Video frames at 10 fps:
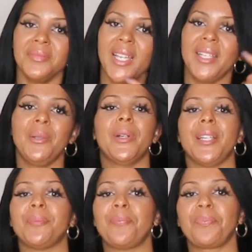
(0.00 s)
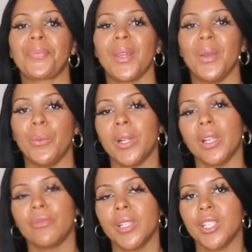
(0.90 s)
Anyway, when
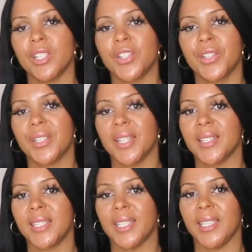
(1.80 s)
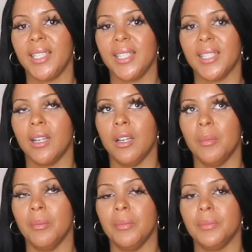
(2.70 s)
I reached 30,
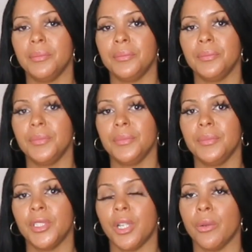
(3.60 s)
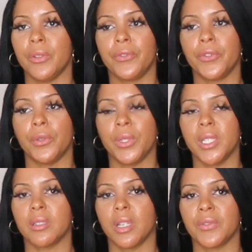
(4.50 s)
in a few
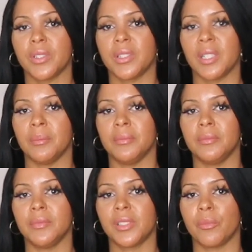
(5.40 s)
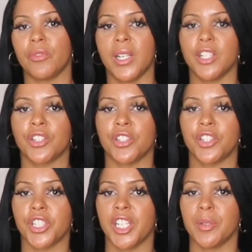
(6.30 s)
years after some
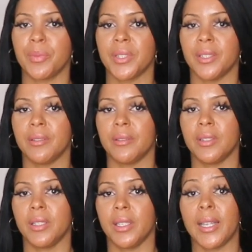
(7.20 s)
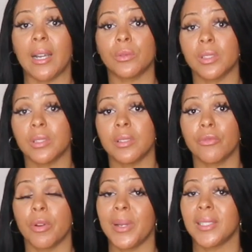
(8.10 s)
relationships and encounters,
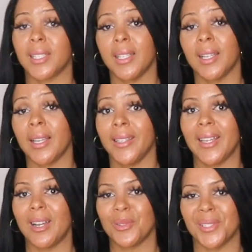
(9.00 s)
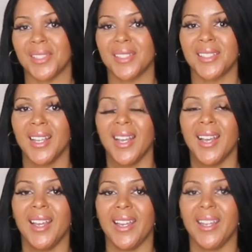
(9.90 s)
romantic encounters,
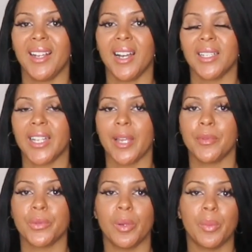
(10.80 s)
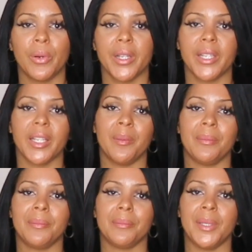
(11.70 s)
it kind of came to a point
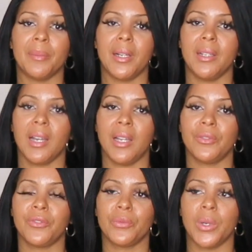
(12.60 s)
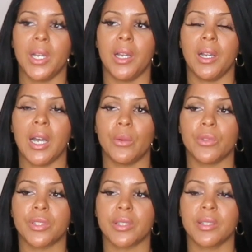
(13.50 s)
in my life where I
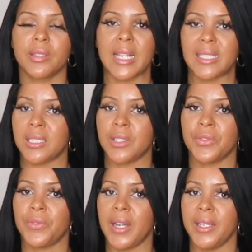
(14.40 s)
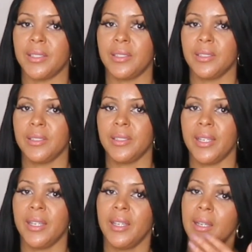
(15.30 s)
was just satisfied,
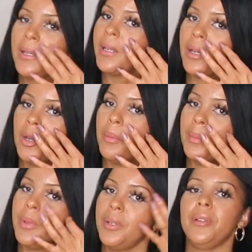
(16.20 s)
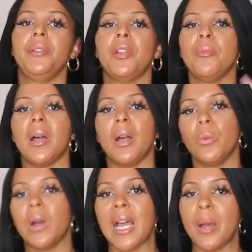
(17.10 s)
yeah? No matter
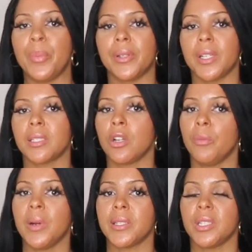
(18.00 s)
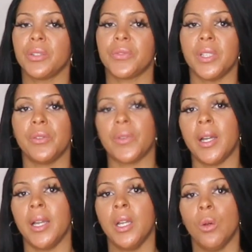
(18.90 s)
what happened, I told myself that if
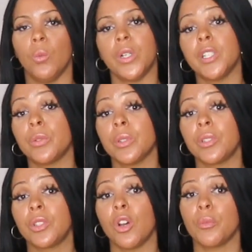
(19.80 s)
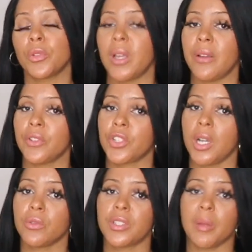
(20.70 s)
I wanted to adopt or have a
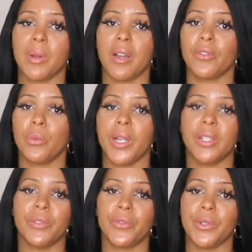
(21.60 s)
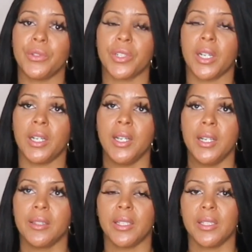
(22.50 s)
child some other way in the future,
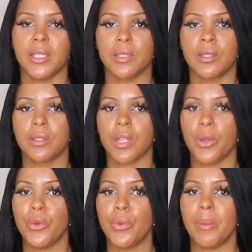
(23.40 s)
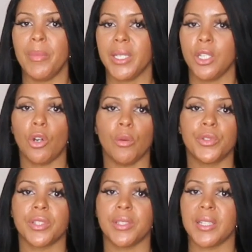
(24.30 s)
then there's so many
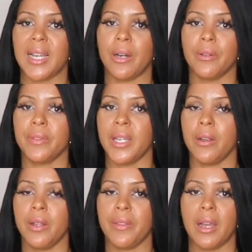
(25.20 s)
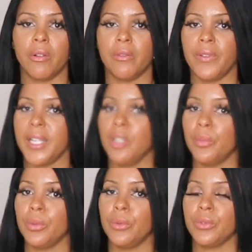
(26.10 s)
options out there that are
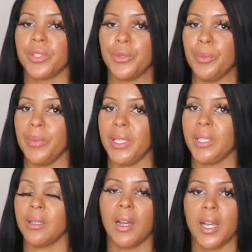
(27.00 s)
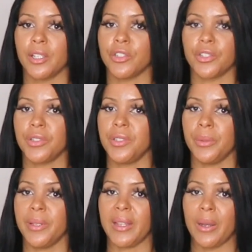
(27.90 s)
available to me, I could just
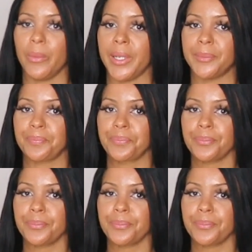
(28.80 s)
do it that way.